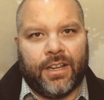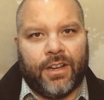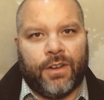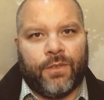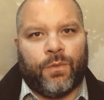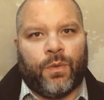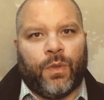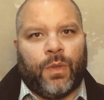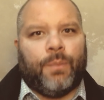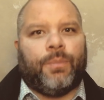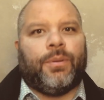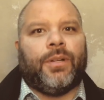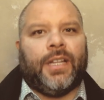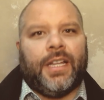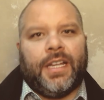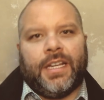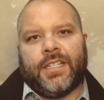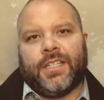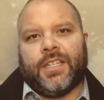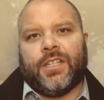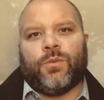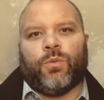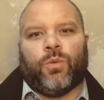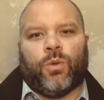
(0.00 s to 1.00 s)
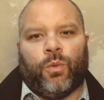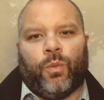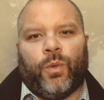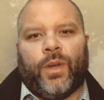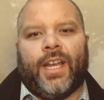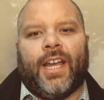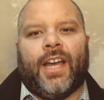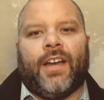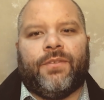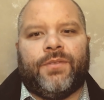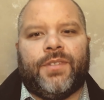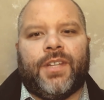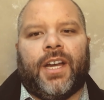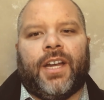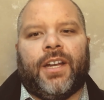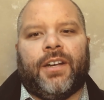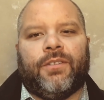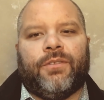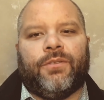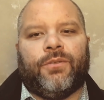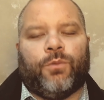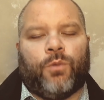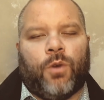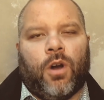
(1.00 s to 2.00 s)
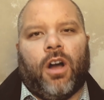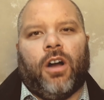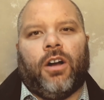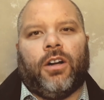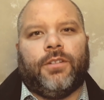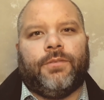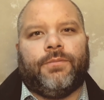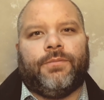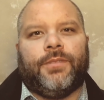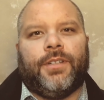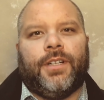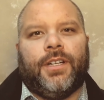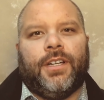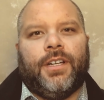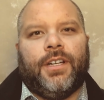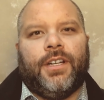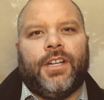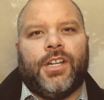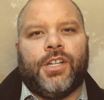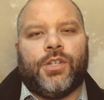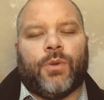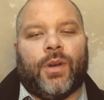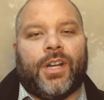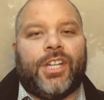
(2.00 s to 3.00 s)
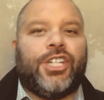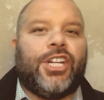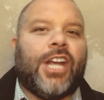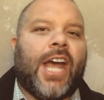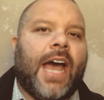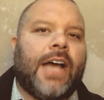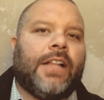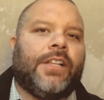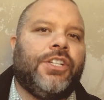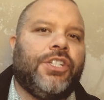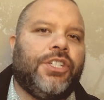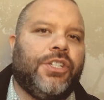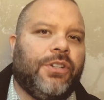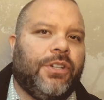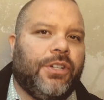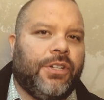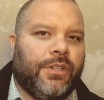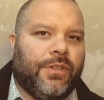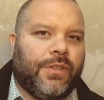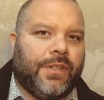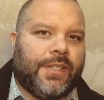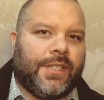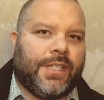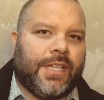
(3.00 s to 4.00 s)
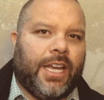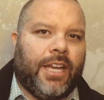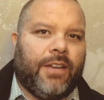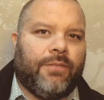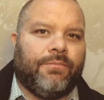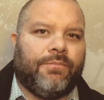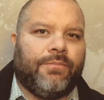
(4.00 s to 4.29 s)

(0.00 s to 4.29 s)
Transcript: for the places where we have done wrong. So I challenge you to do the same.